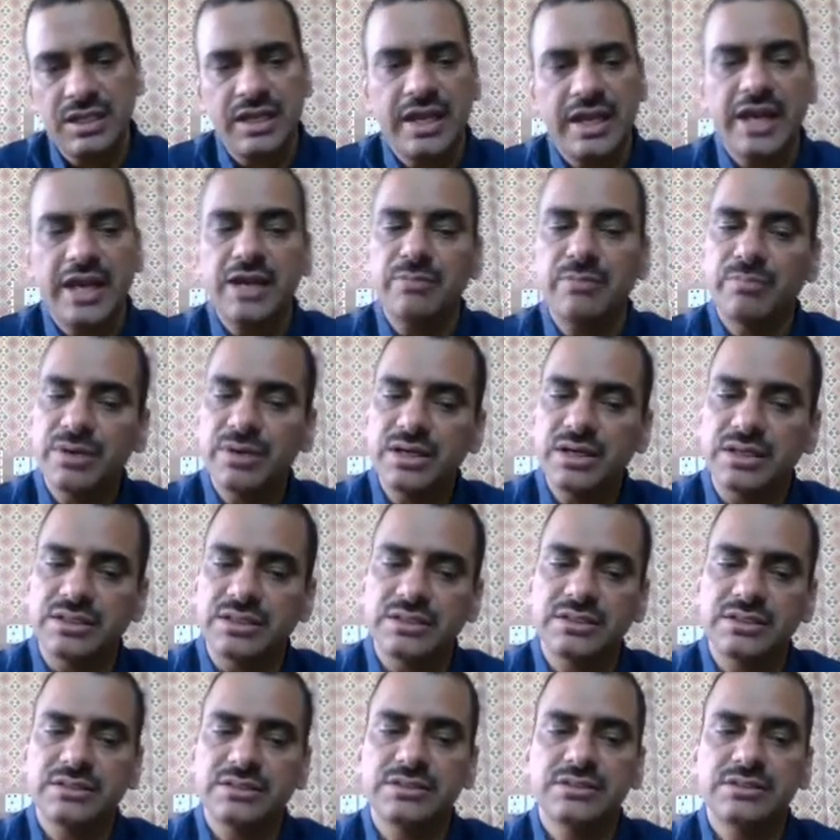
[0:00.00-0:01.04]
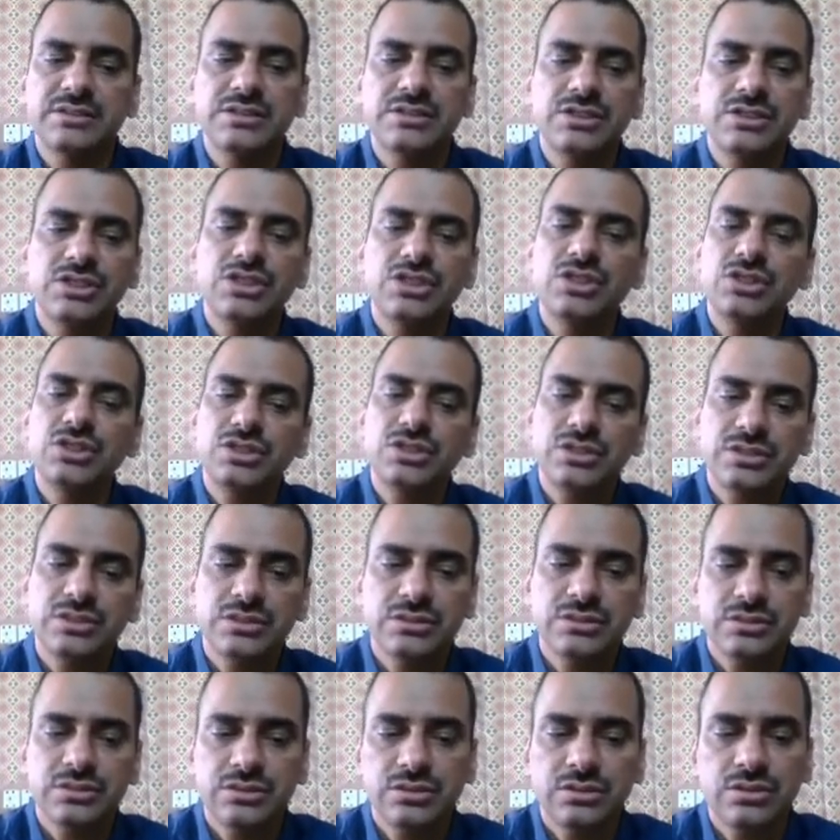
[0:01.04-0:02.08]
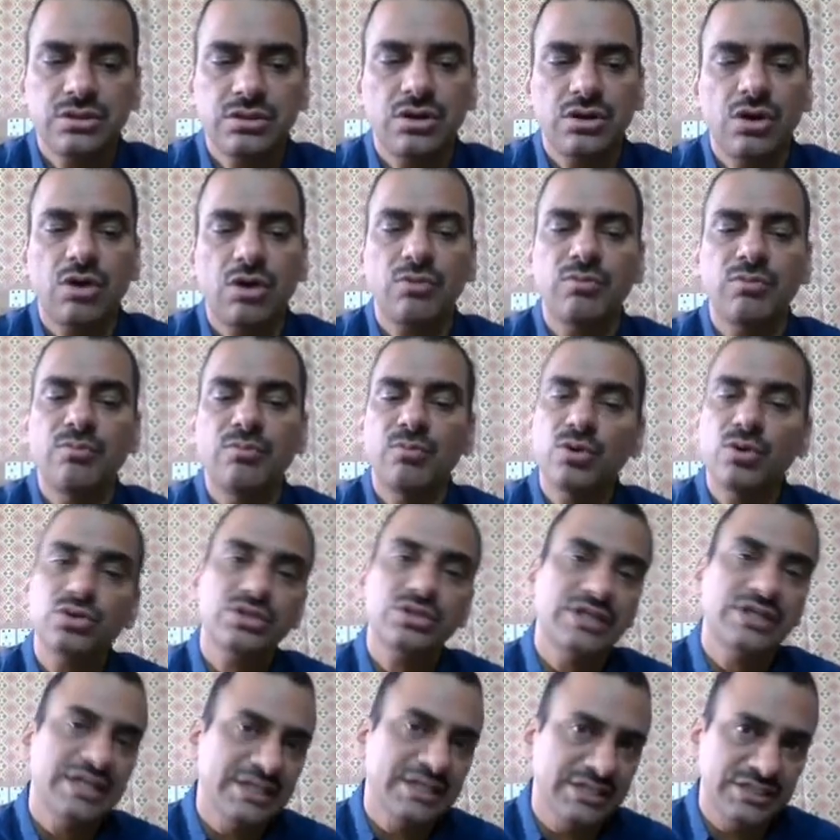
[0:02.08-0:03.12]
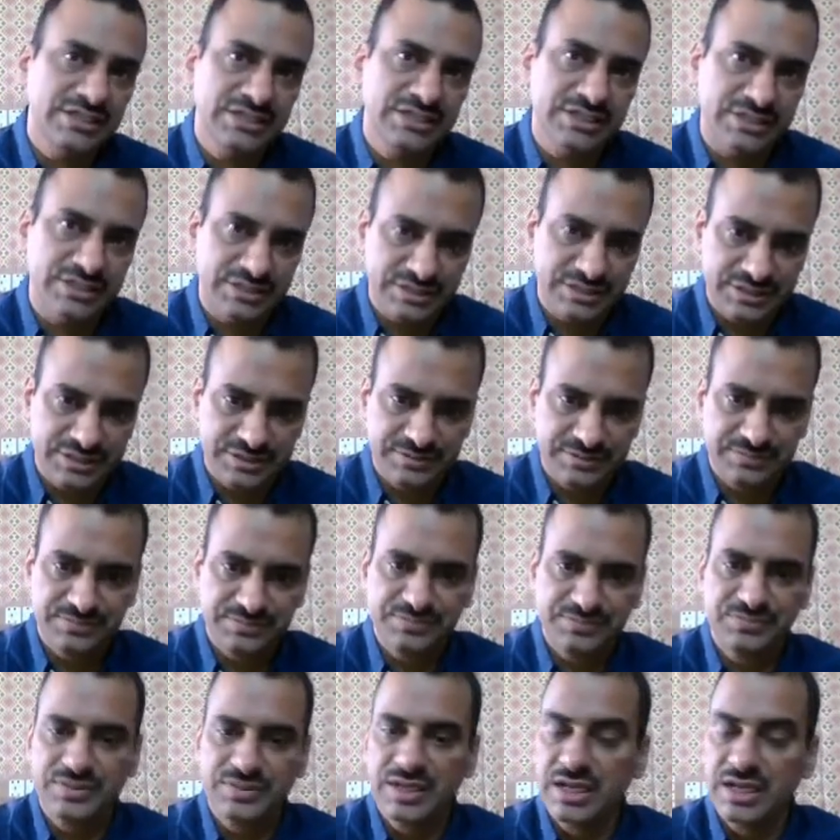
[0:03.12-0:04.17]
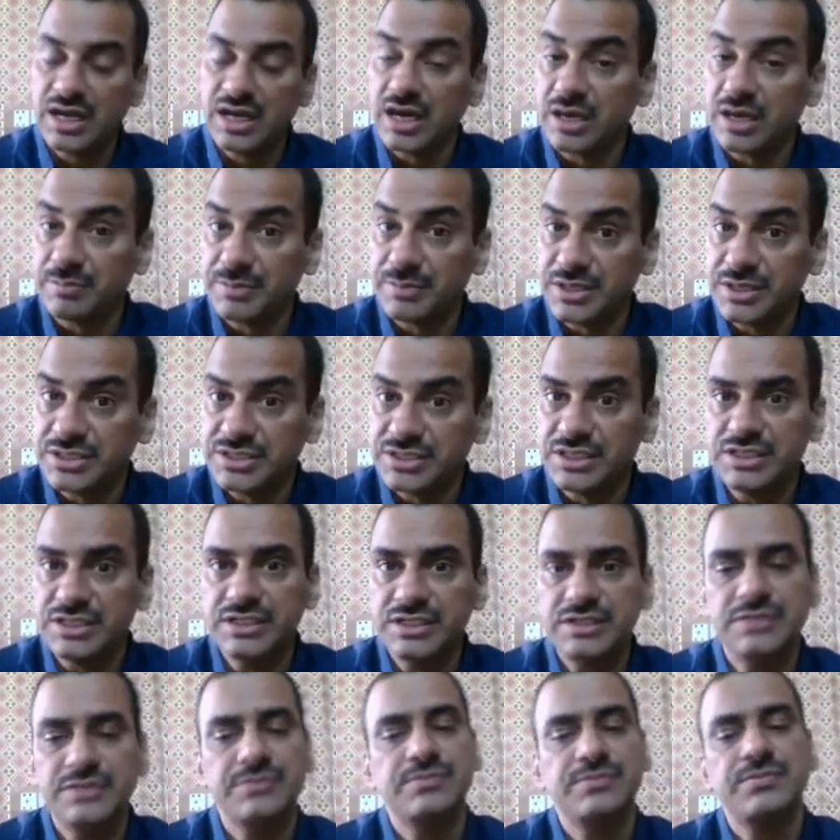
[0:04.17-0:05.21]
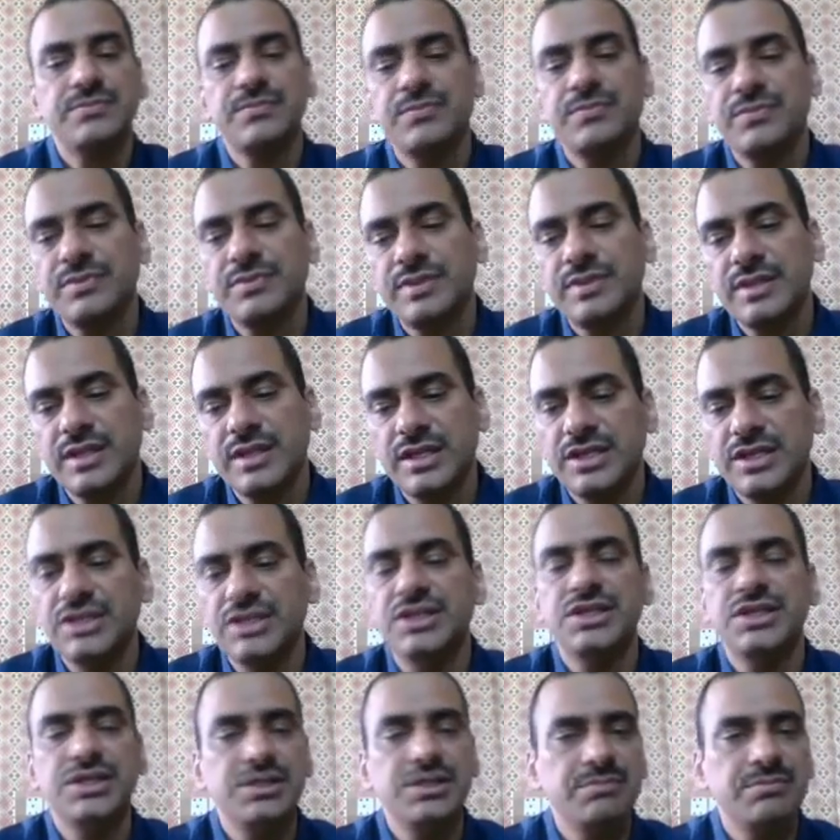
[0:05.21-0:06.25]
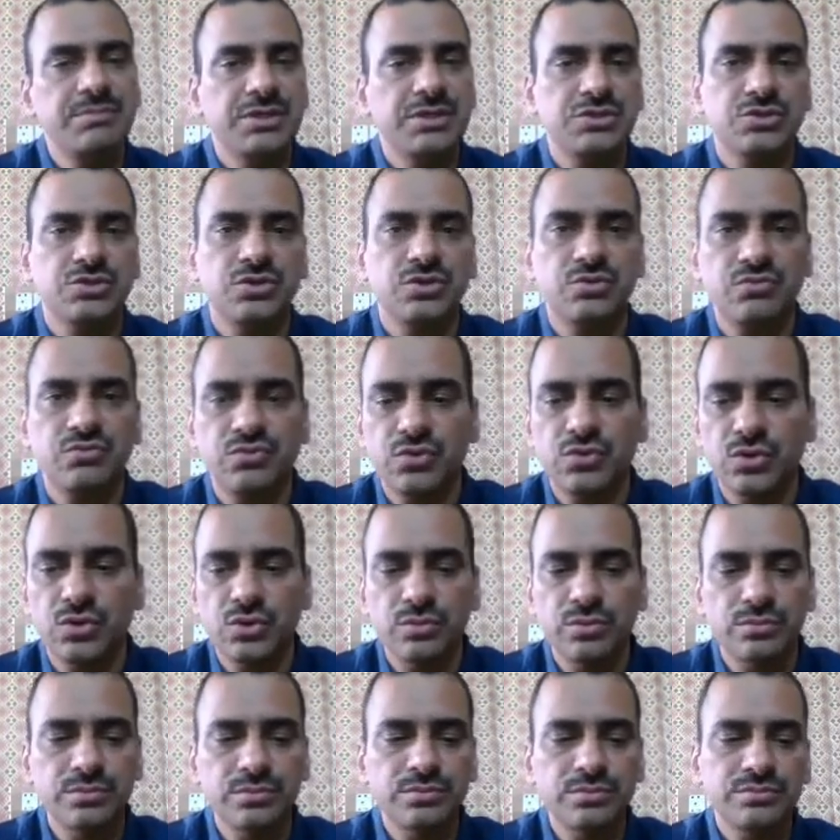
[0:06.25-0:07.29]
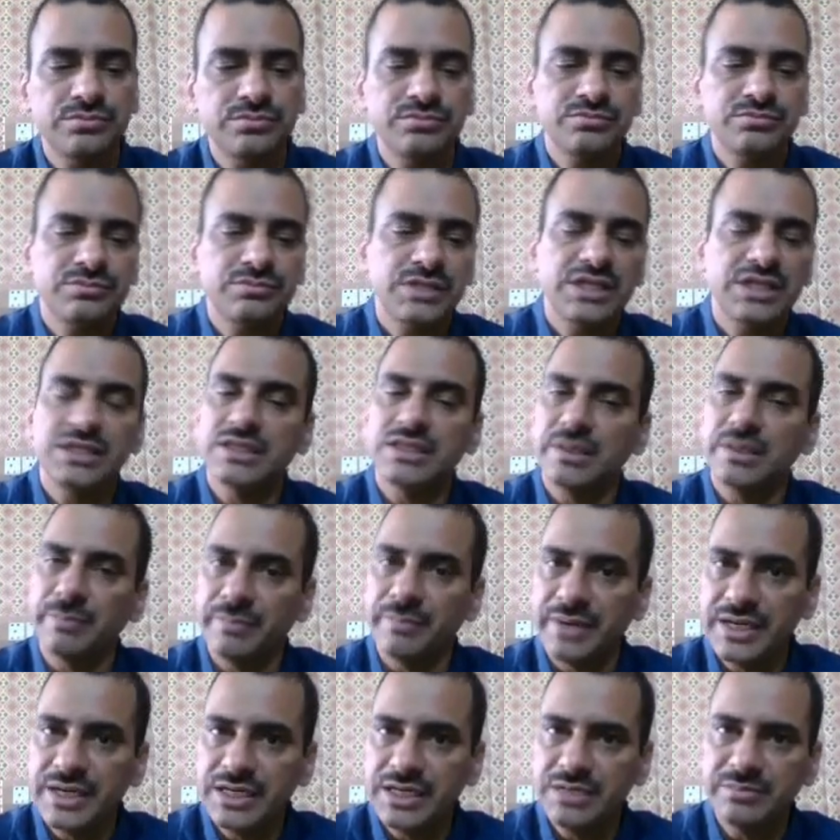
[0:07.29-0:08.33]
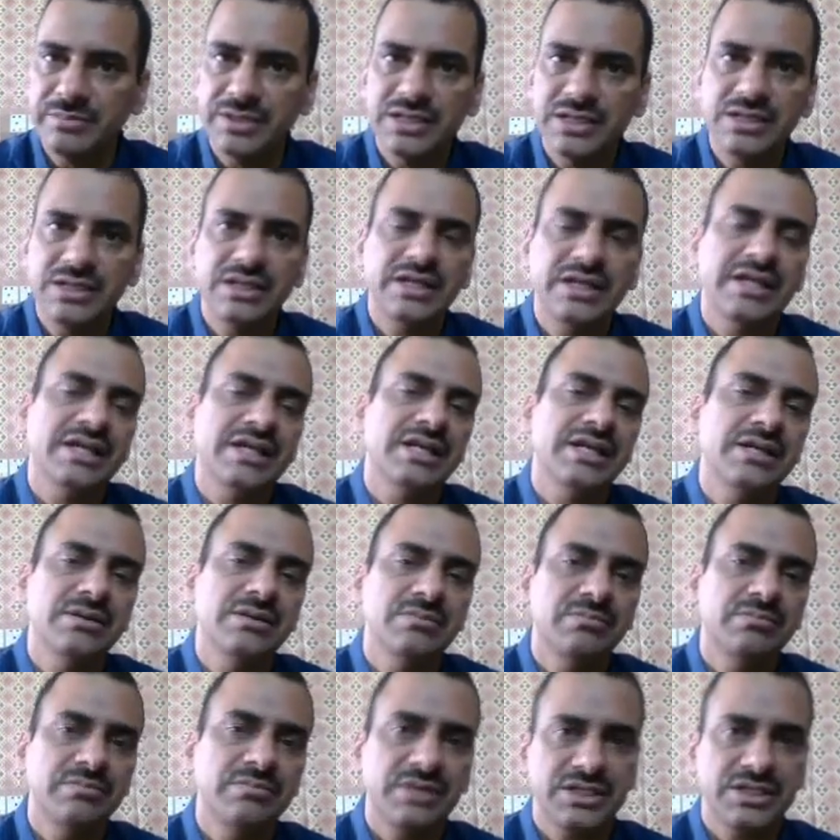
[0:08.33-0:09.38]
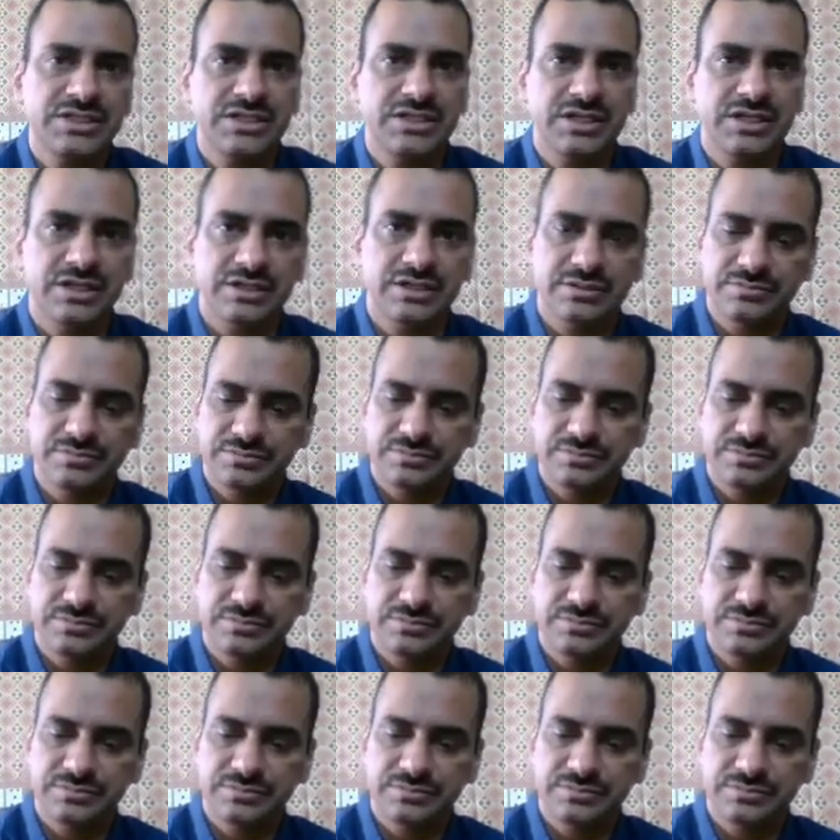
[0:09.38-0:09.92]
At birth, teeth of both dentitions are present in immature form in the mandible and maxilla.